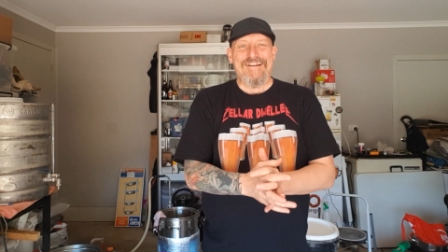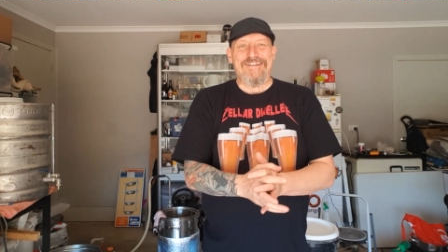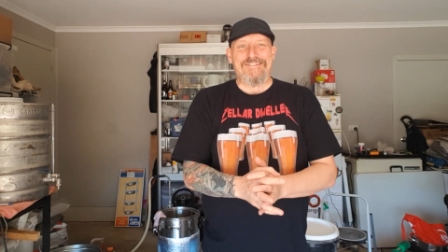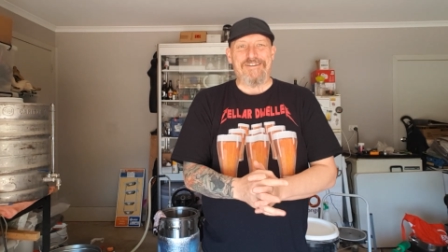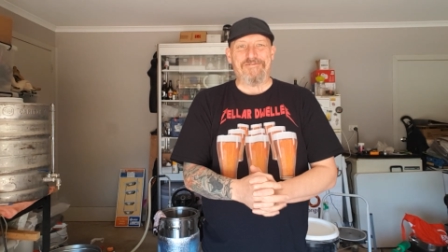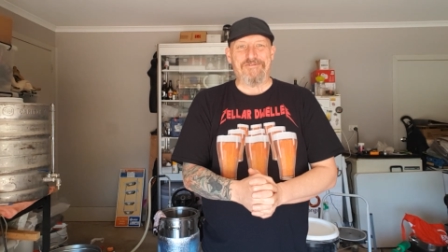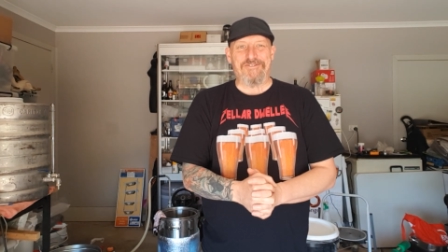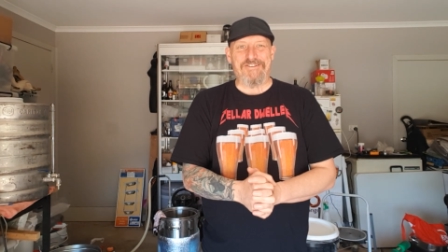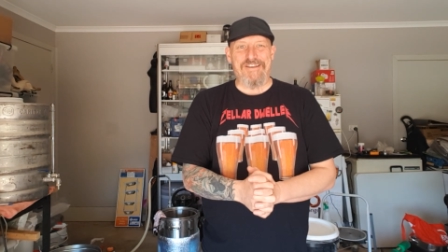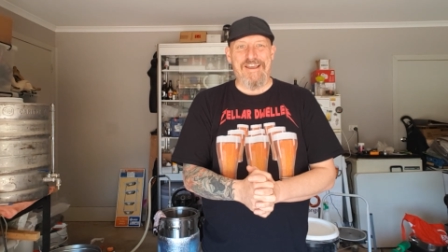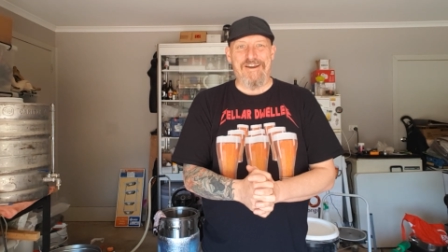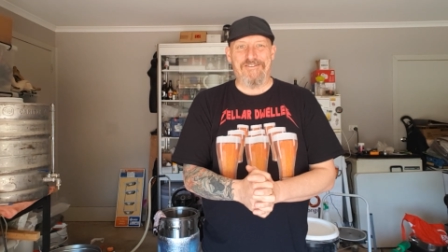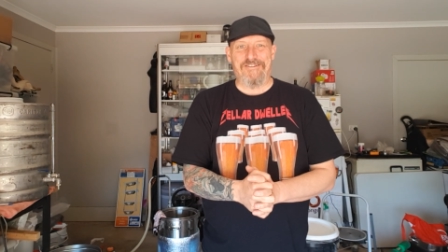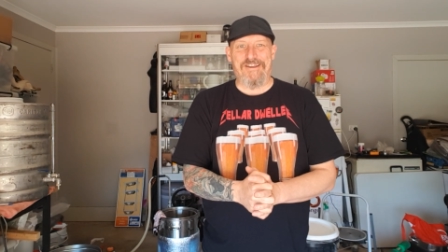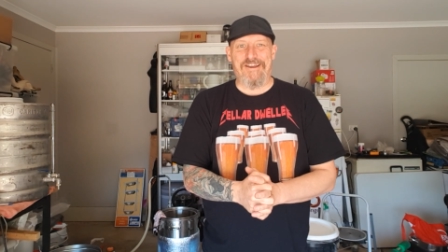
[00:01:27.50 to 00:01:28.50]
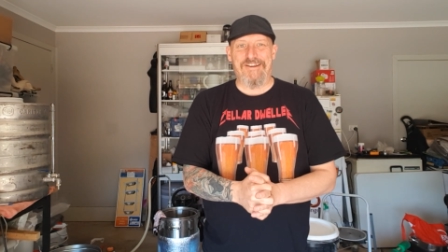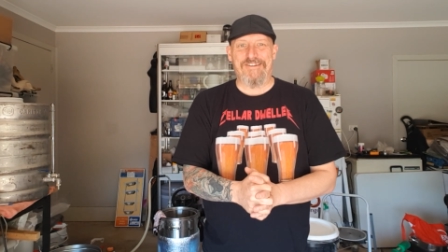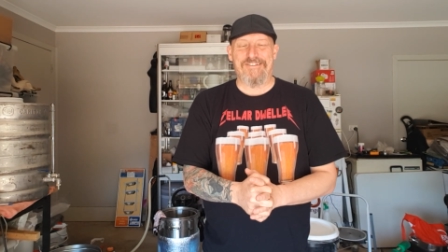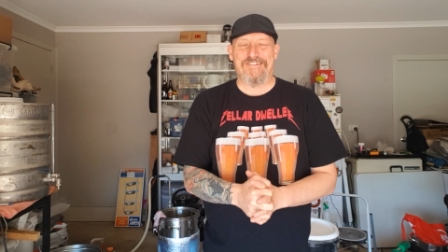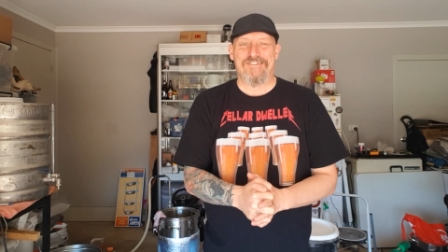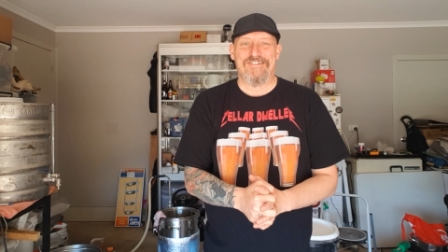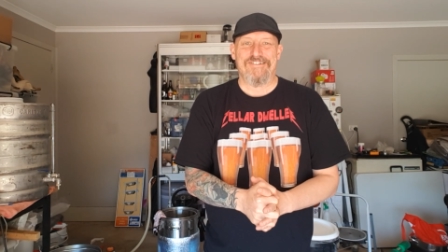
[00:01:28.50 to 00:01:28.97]
So we'll see how it
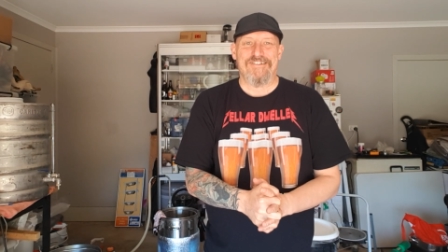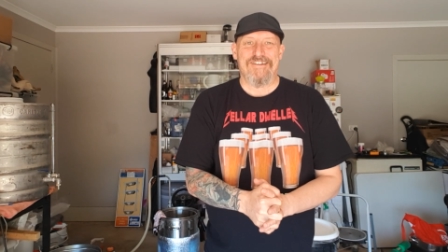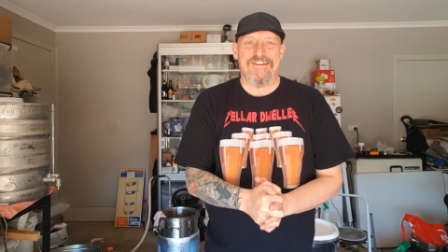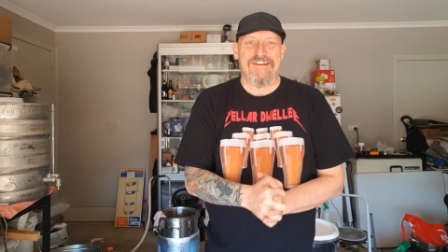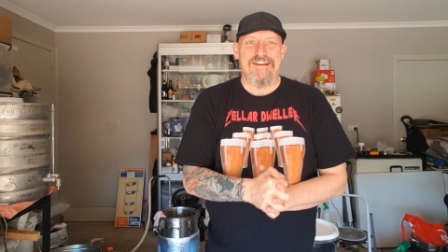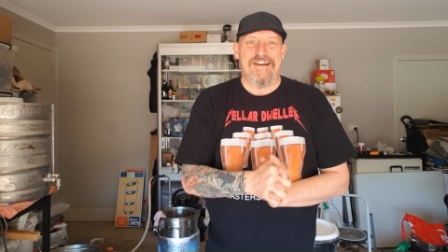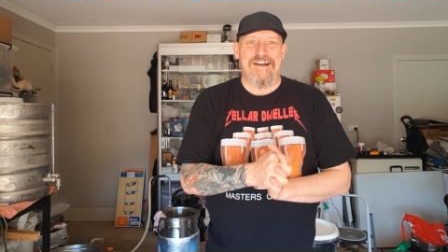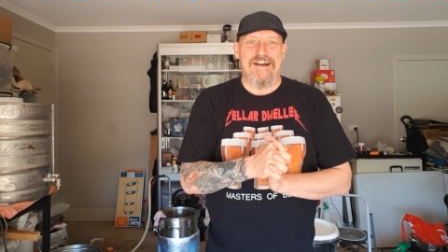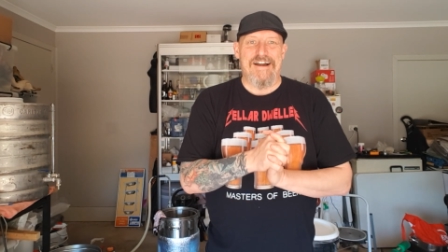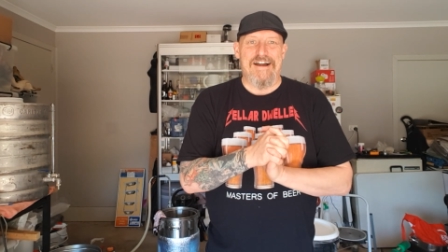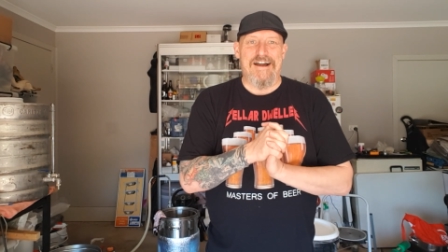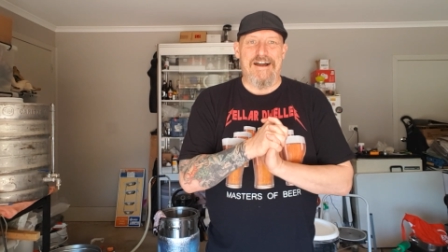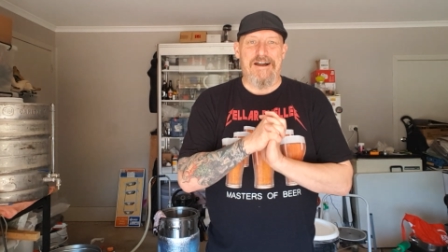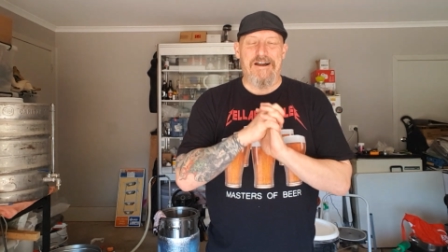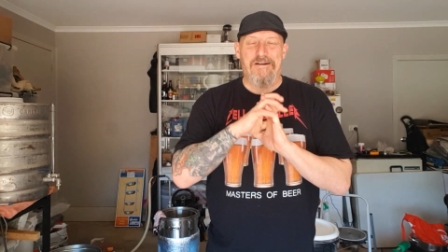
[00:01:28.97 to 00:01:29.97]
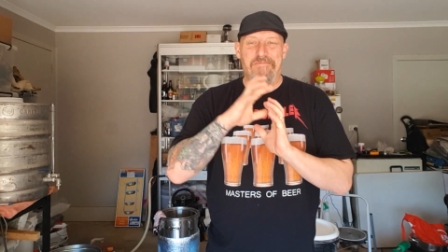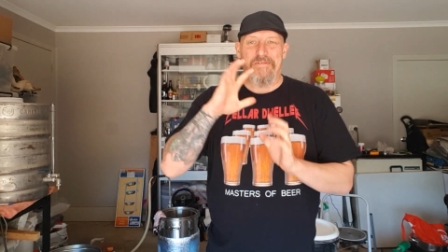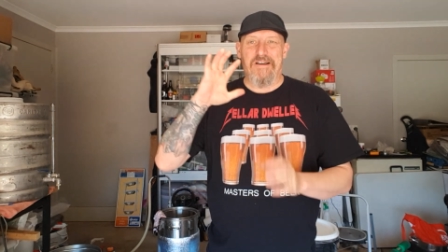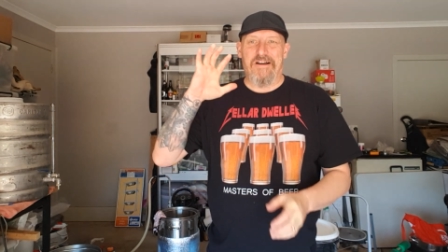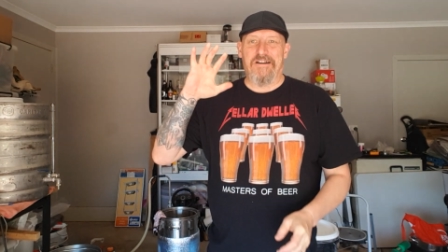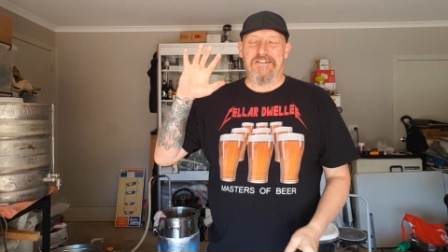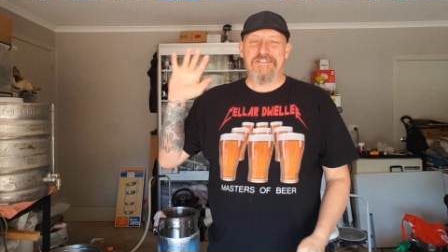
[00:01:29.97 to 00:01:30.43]
goes. I'm
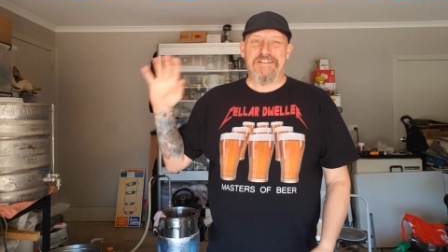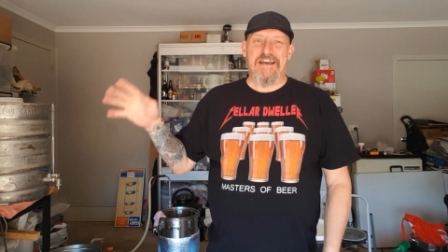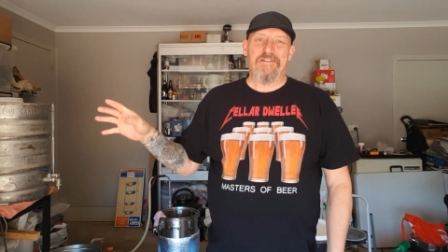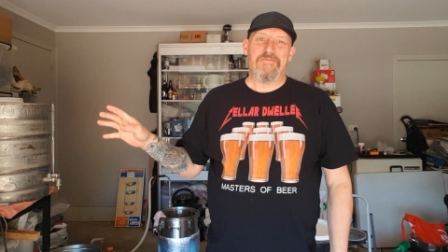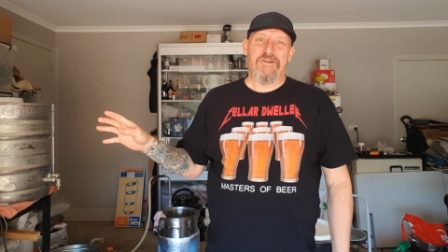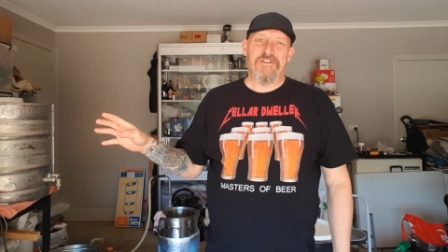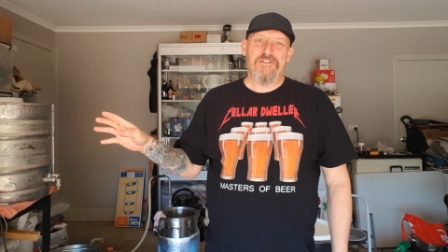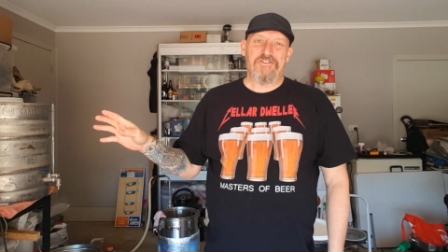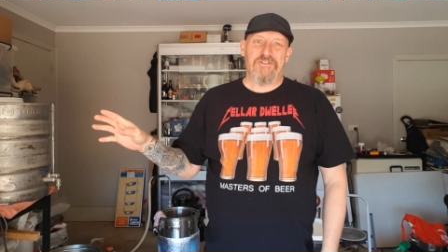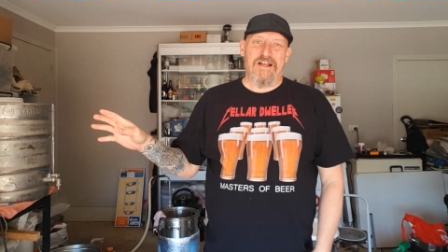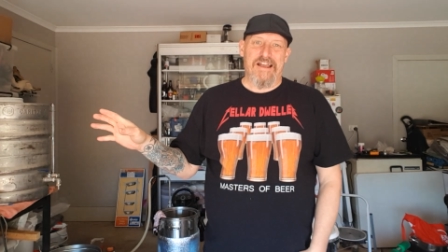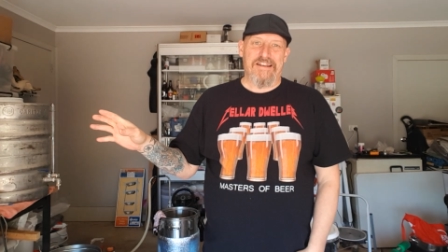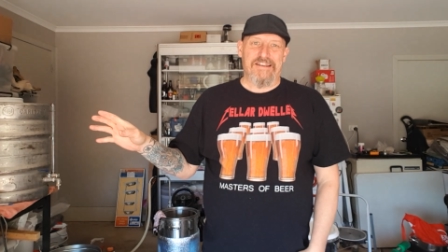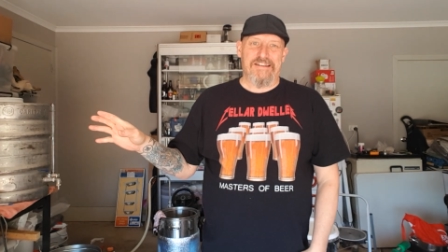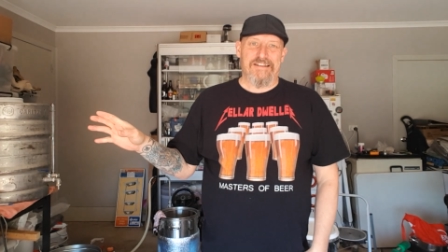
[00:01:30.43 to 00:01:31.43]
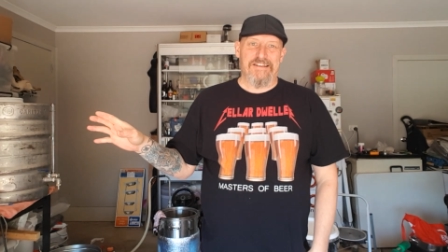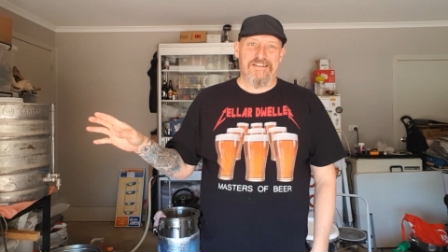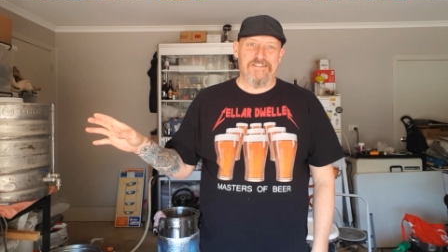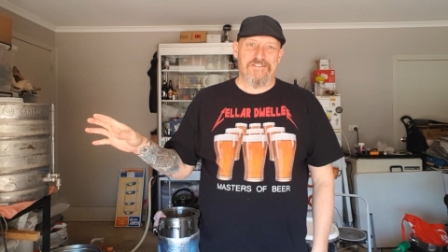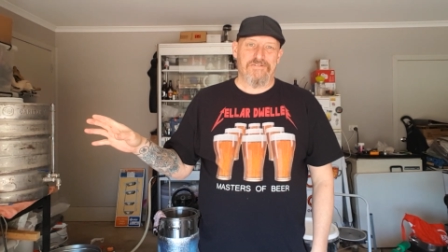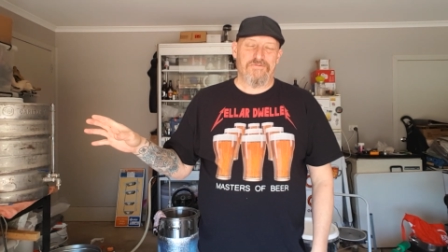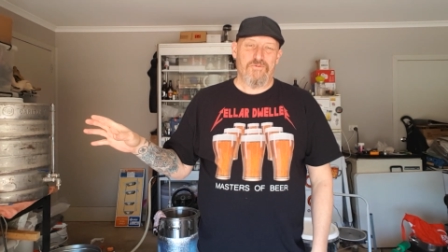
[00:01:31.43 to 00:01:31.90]
going to start with my usual 18
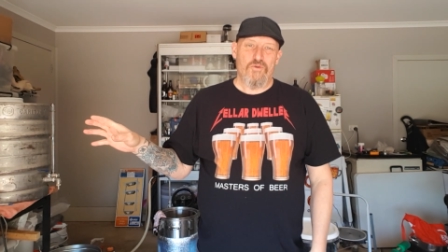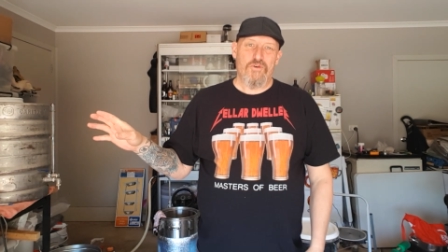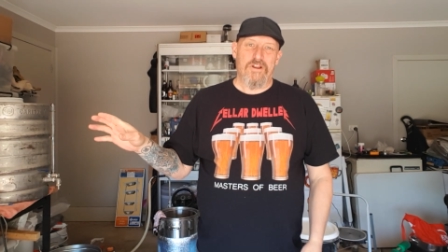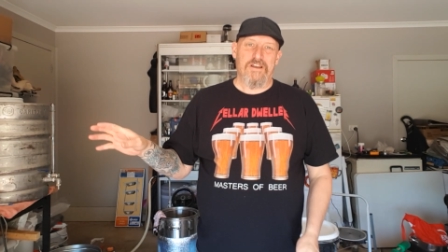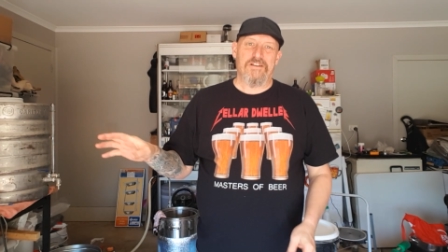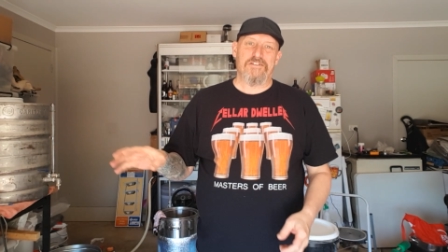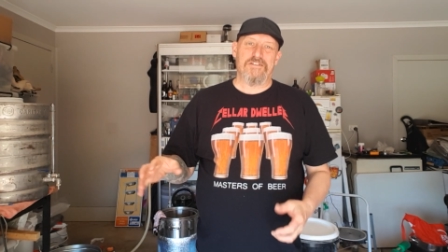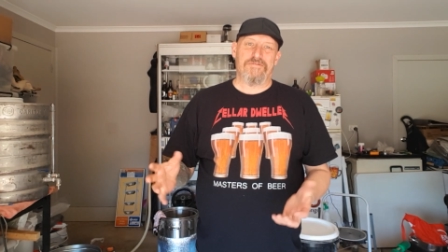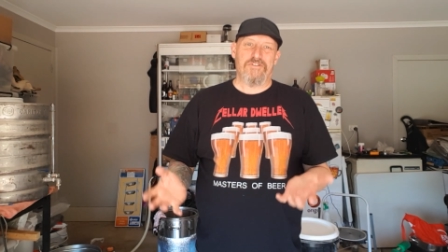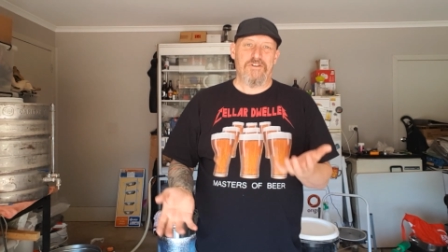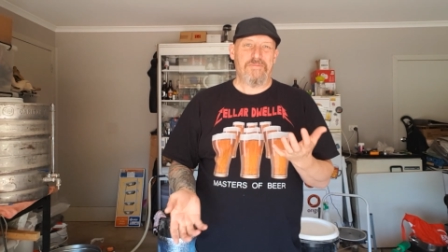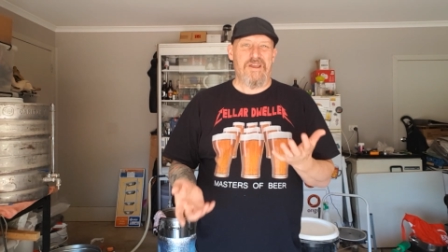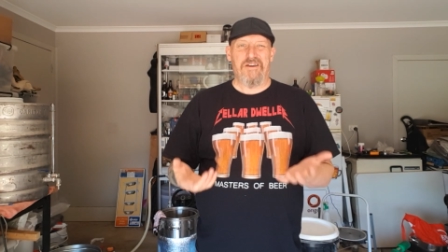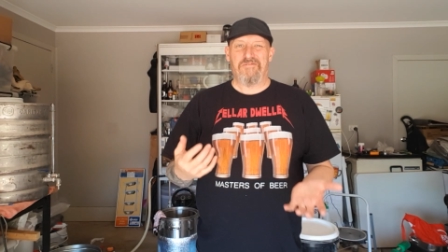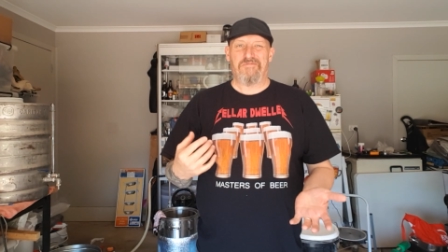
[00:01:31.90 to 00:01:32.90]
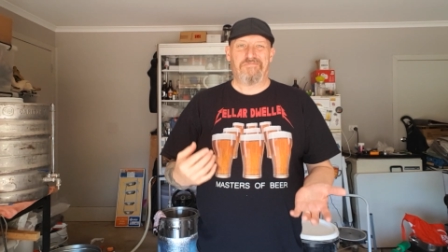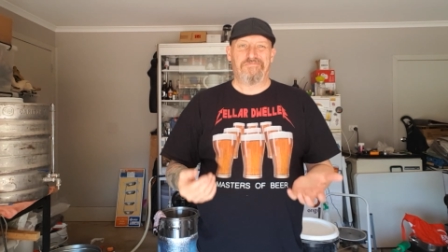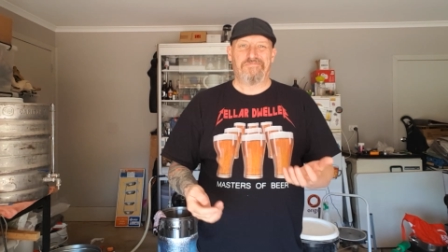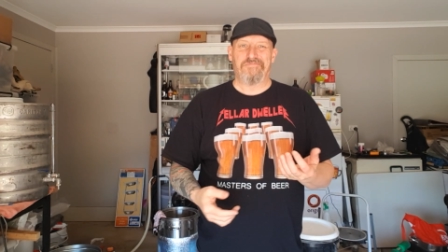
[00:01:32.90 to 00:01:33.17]
litres of water because I've got about